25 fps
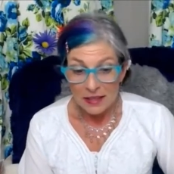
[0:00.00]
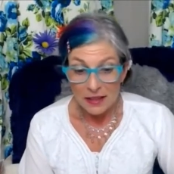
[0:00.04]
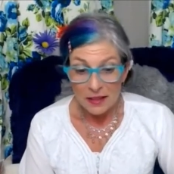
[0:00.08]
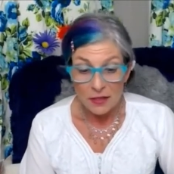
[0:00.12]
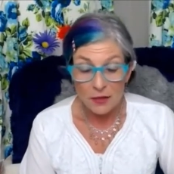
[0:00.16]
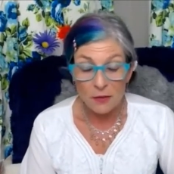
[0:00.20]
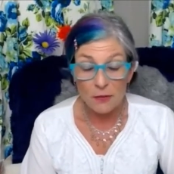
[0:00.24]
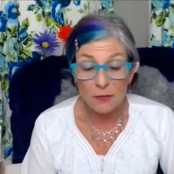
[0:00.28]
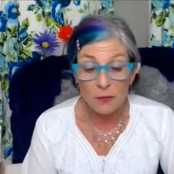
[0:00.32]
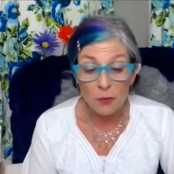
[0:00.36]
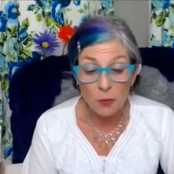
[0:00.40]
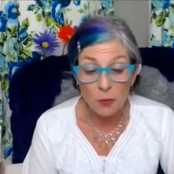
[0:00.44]

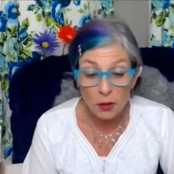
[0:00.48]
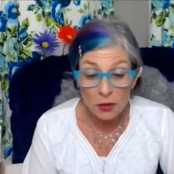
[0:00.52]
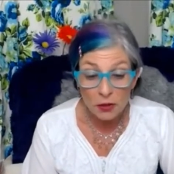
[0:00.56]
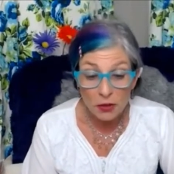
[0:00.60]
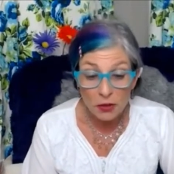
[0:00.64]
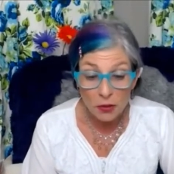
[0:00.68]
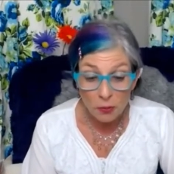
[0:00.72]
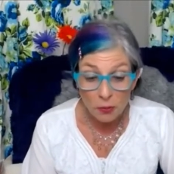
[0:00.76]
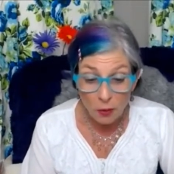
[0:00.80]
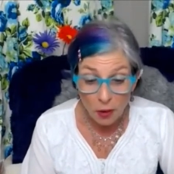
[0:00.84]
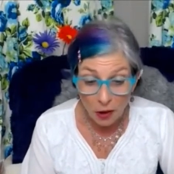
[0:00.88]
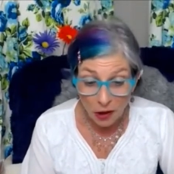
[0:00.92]
The
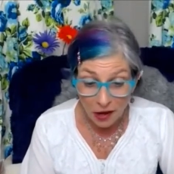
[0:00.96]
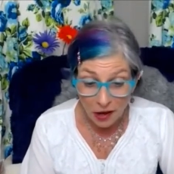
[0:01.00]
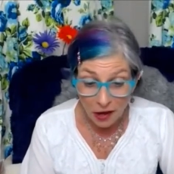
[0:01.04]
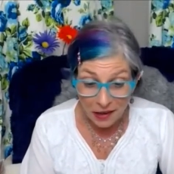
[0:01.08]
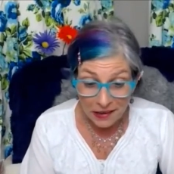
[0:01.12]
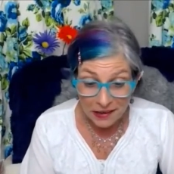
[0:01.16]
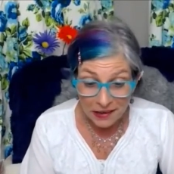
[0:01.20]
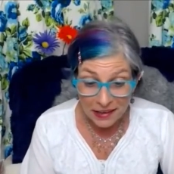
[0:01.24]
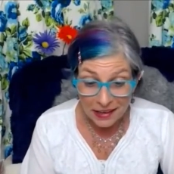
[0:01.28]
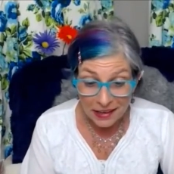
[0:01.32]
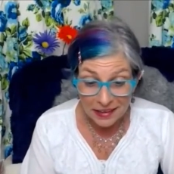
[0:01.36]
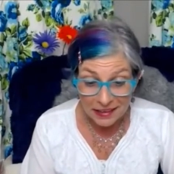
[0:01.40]
fourth
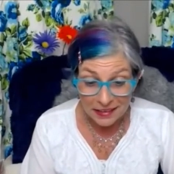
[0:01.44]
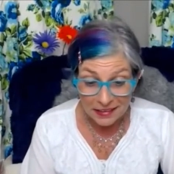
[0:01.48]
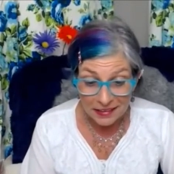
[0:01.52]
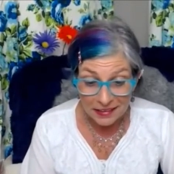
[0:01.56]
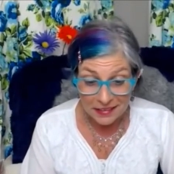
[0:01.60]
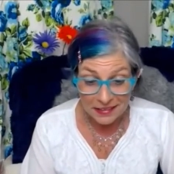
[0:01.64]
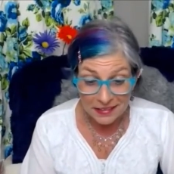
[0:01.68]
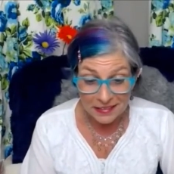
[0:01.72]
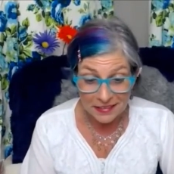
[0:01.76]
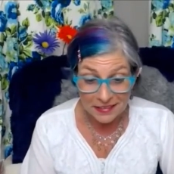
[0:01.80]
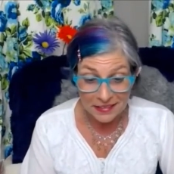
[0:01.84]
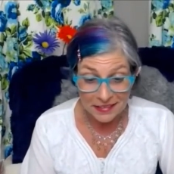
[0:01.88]
one
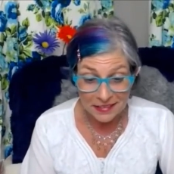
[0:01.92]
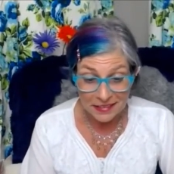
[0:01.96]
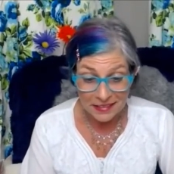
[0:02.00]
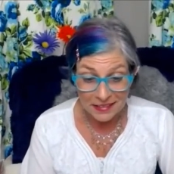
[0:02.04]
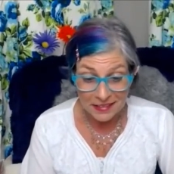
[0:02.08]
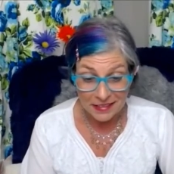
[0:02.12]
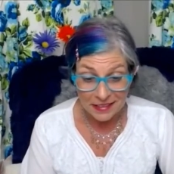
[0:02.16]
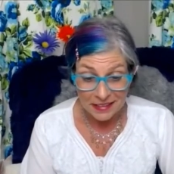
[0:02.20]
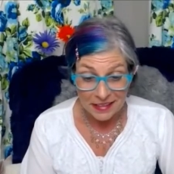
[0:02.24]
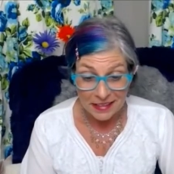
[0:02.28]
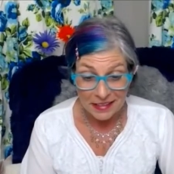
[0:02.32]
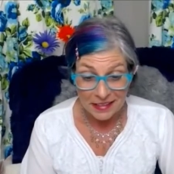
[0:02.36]

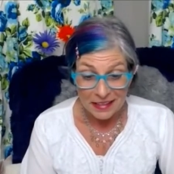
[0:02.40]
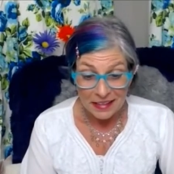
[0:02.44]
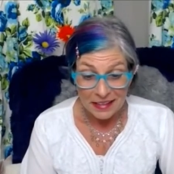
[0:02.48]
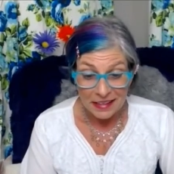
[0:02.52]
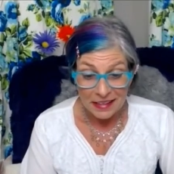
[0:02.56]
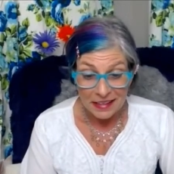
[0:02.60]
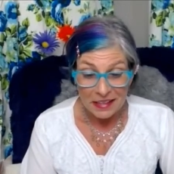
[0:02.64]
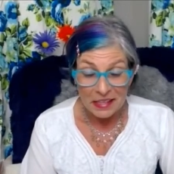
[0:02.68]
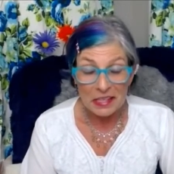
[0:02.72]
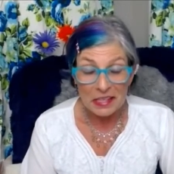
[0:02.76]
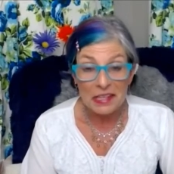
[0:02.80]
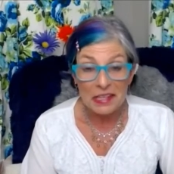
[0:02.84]
is
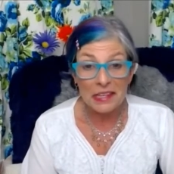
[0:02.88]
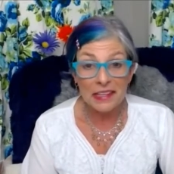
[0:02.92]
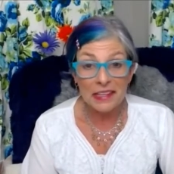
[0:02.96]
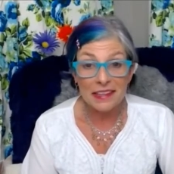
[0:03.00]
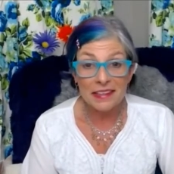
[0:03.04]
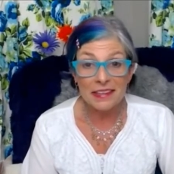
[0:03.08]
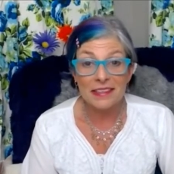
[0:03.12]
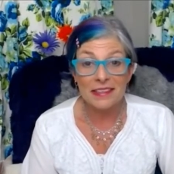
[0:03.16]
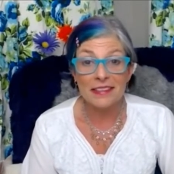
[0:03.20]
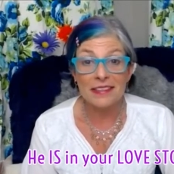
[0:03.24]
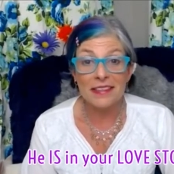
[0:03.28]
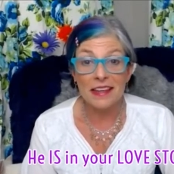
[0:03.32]

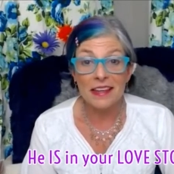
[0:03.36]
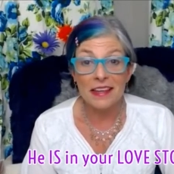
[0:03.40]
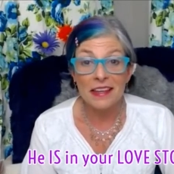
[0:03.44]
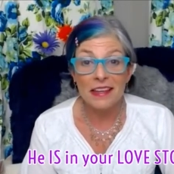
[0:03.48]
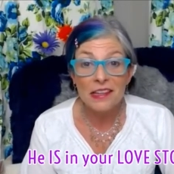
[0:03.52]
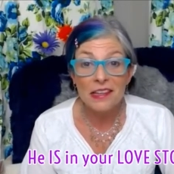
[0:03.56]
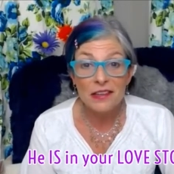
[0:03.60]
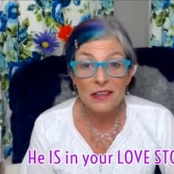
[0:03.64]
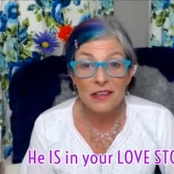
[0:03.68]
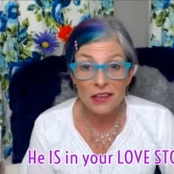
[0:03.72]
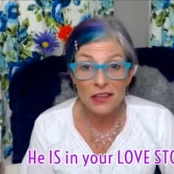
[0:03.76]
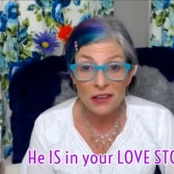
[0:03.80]
he is
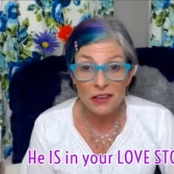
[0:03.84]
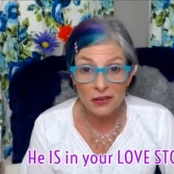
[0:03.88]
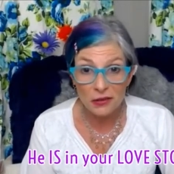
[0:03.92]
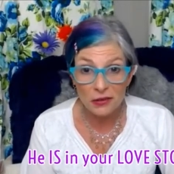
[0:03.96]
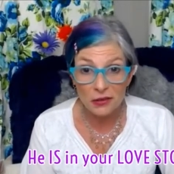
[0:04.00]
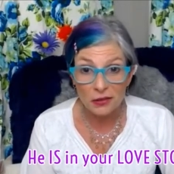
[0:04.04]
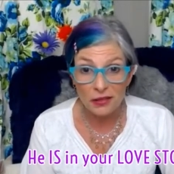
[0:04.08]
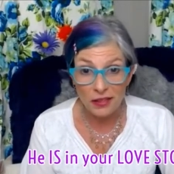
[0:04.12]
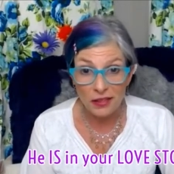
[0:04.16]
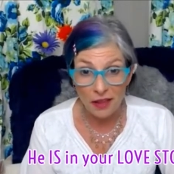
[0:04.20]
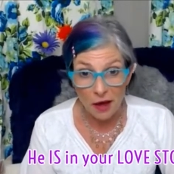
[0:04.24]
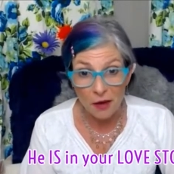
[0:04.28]
in your
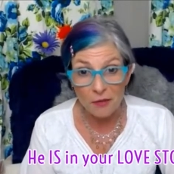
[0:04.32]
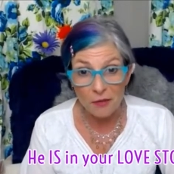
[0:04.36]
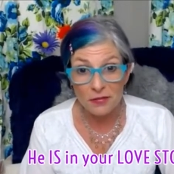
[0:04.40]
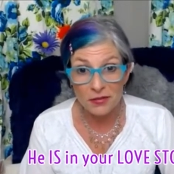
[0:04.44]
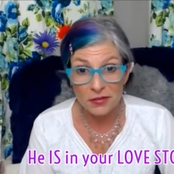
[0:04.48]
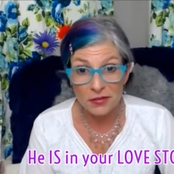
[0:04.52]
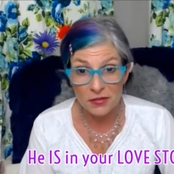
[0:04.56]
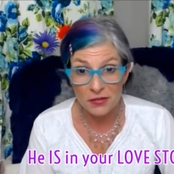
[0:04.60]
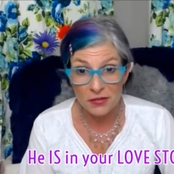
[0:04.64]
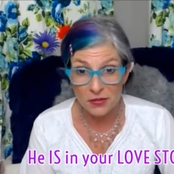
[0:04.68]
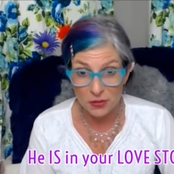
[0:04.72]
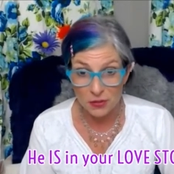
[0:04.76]
love
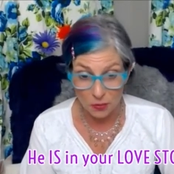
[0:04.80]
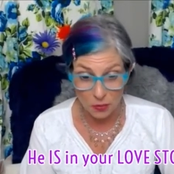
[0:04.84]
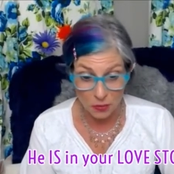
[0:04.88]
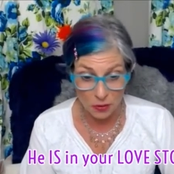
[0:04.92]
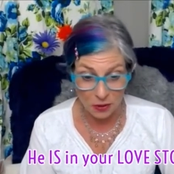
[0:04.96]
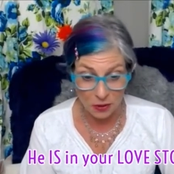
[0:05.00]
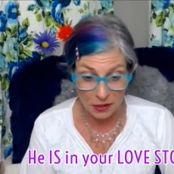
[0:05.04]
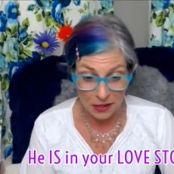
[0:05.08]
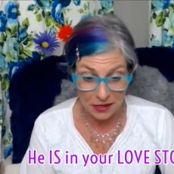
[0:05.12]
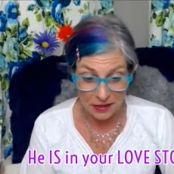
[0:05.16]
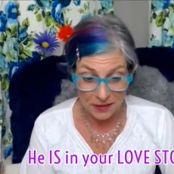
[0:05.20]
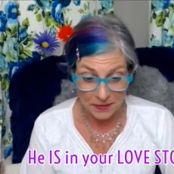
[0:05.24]

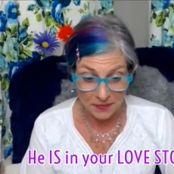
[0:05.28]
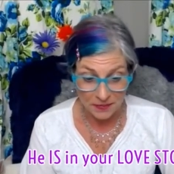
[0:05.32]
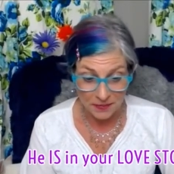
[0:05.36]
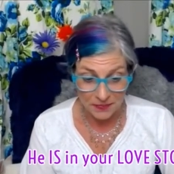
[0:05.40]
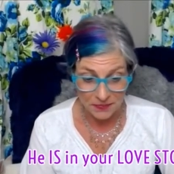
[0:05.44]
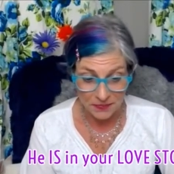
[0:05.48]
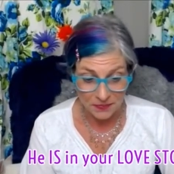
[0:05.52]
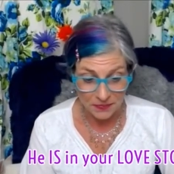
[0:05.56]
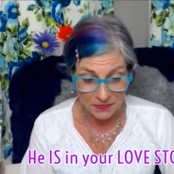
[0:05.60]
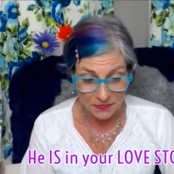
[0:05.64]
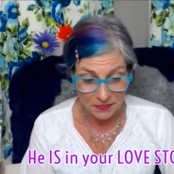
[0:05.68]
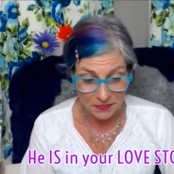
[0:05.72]
story.
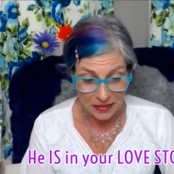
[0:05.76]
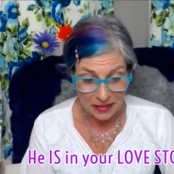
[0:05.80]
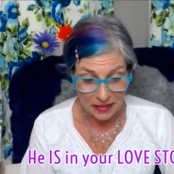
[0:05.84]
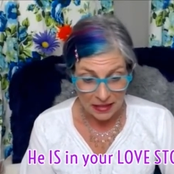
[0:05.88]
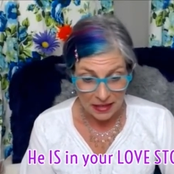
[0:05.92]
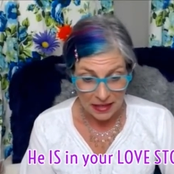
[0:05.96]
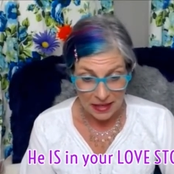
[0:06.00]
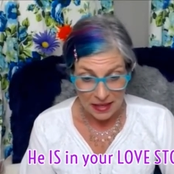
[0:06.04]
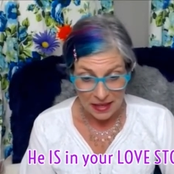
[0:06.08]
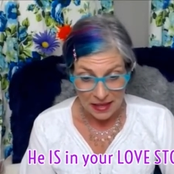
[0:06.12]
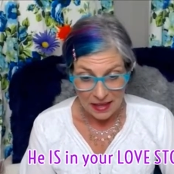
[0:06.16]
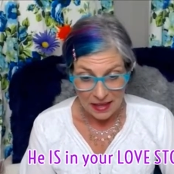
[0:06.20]

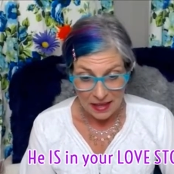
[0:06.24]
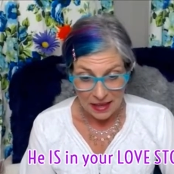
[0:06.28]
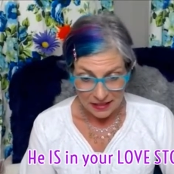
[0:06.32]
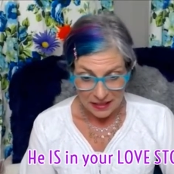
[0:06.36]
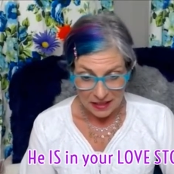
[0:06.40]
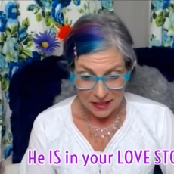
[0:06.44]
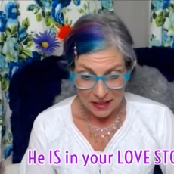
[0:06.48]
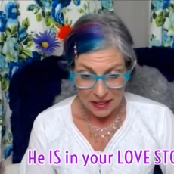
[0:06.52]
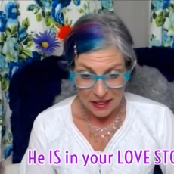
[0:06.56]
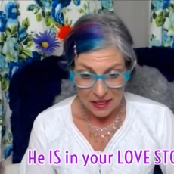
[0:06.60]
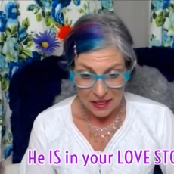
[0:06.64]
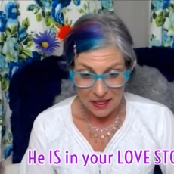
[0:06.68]

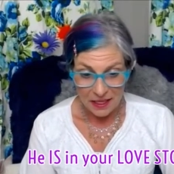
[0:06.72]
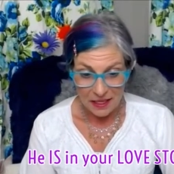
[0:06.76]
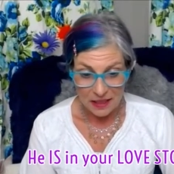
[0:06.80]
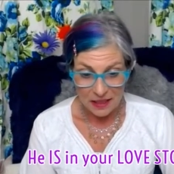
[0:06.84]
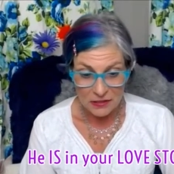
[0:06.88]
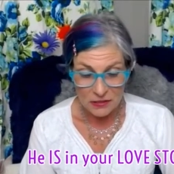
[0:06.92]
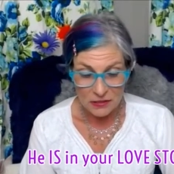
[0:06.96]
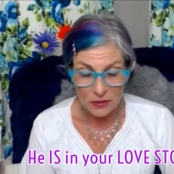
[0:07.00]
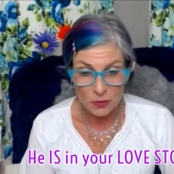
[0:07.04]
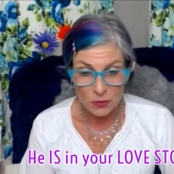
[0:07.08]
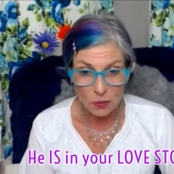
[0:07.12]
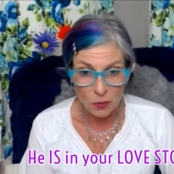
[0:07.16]

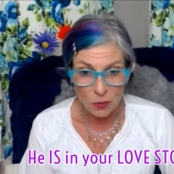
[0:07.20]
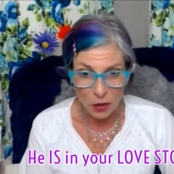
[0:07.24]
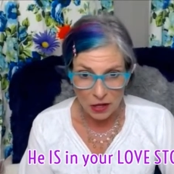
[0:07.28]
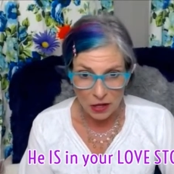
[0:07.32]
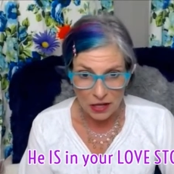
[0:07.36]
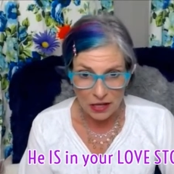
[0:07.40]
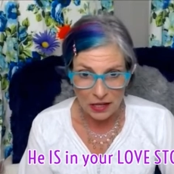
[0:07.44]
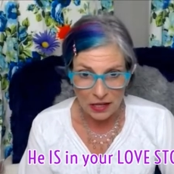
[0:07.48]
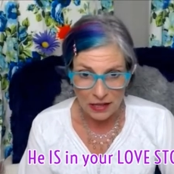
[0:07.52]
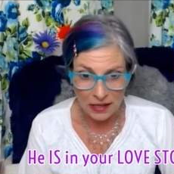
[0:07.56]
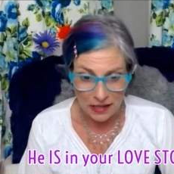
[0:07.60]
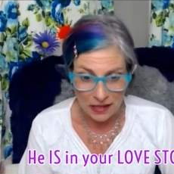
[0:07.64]
This
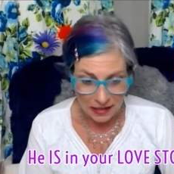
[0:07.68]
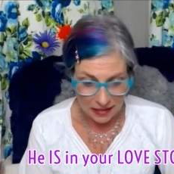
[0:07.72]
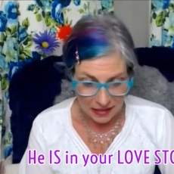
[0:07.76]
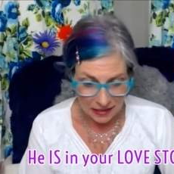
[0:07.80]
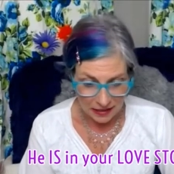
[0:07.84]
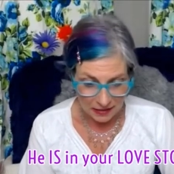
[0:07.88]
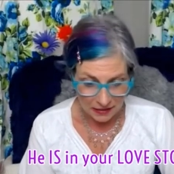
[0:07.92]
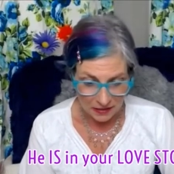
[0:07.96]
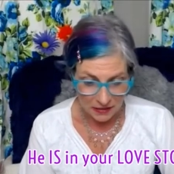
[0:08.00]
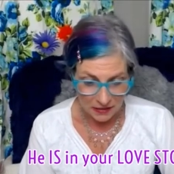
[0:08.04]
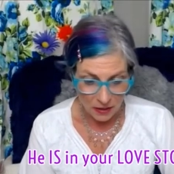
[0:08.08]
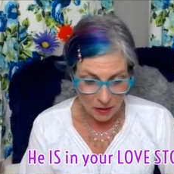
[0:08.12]
one
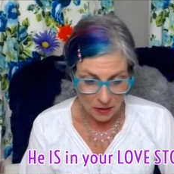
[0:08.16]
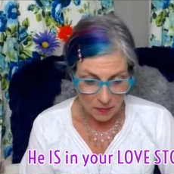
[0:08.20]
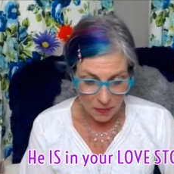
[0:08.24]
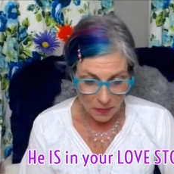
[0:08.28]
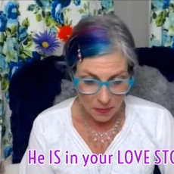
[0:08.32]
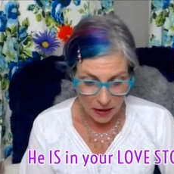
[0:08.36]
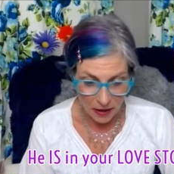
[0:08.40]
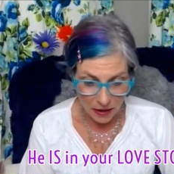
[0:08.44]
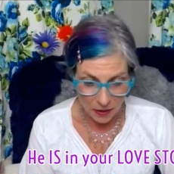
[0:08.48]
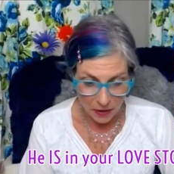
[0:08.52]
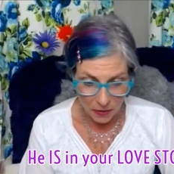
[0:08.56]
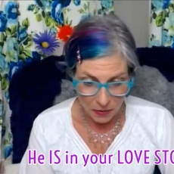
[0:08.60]
is
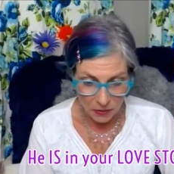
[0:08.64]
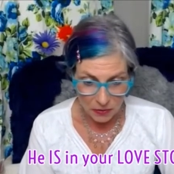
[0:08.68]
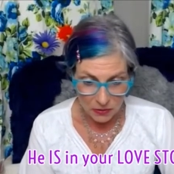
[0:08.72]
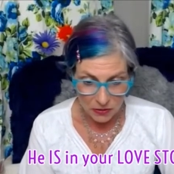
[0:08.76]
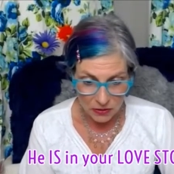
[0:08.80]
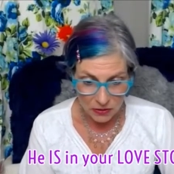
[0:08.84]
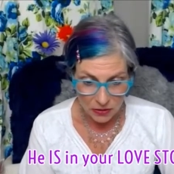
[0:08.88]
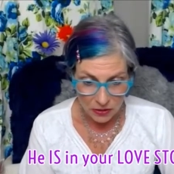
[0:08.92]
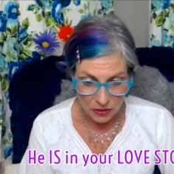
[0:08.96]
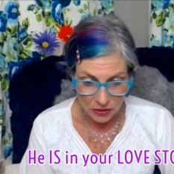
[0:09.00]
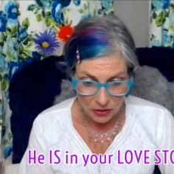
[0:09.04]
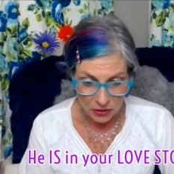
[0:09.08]

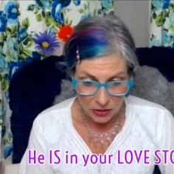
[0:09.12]
about